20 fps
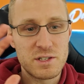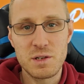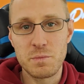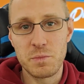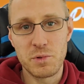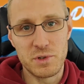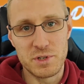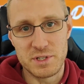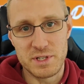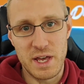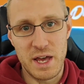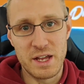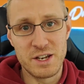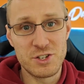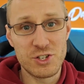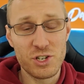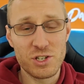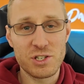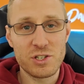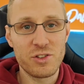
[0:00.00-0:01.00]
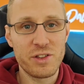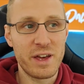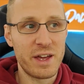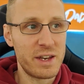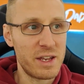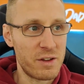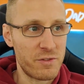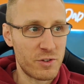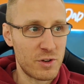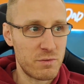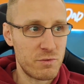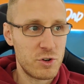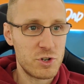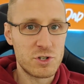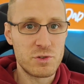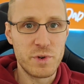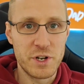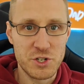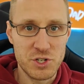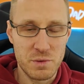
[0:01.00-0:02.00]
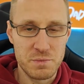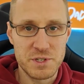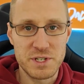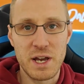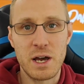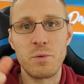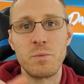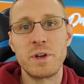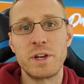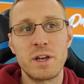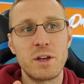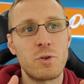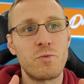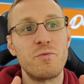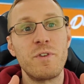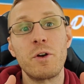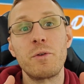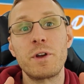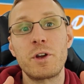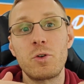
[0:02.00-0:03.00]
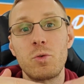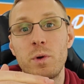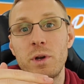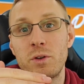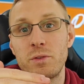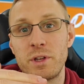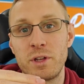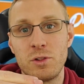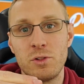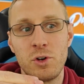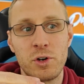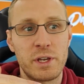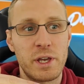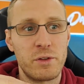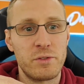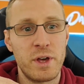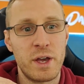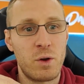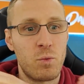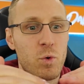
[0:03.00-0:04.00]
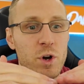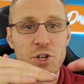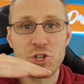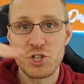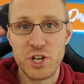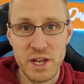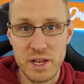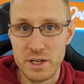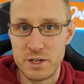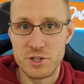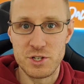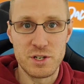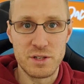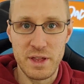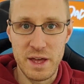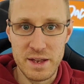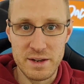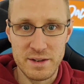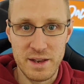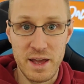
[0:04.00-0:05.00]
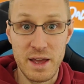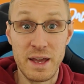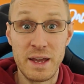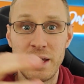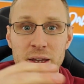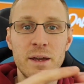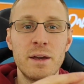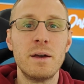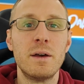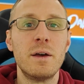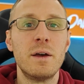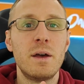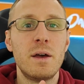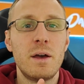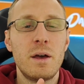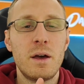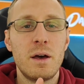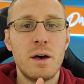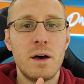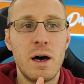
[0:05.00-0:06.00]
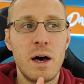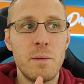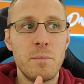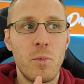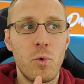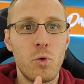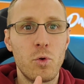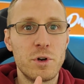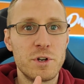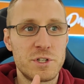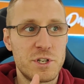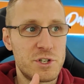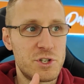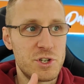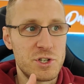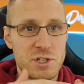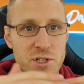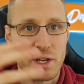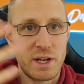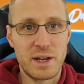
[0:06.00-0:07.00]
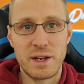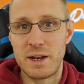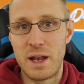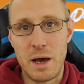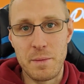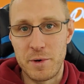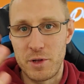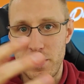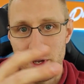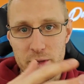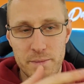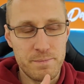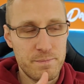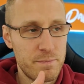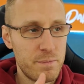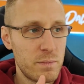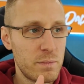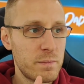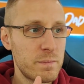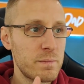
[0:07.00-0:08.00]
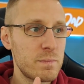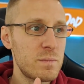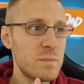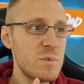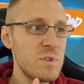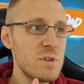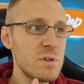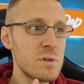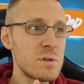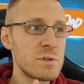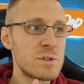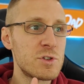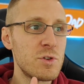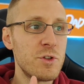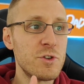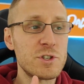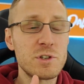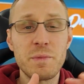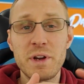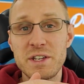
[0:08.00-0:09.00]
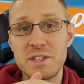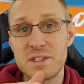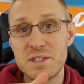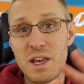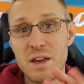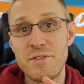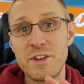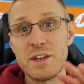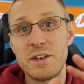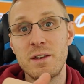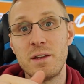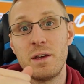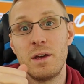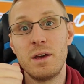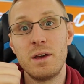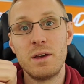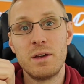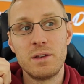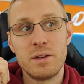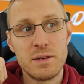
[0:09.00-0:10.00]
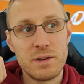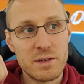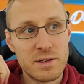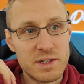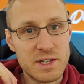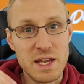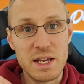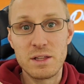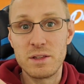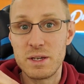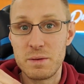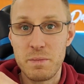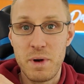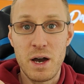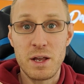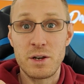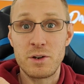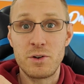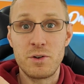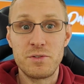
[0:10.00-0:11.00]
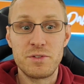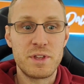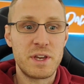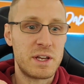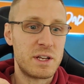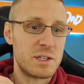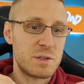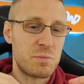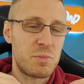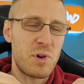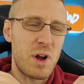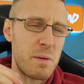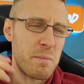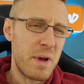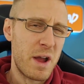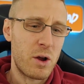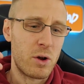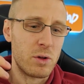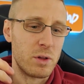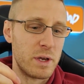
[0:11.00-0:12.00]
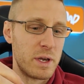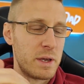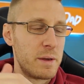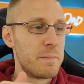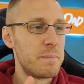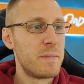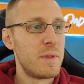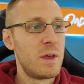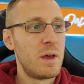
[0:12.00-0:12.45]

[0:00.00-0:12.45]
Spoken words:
Simple as that. Just so that if conversion rate jumps down, we can very quickly look at like what changed that day. Or is it just like an anomaly? So those are my 7 daily monitored things primarily.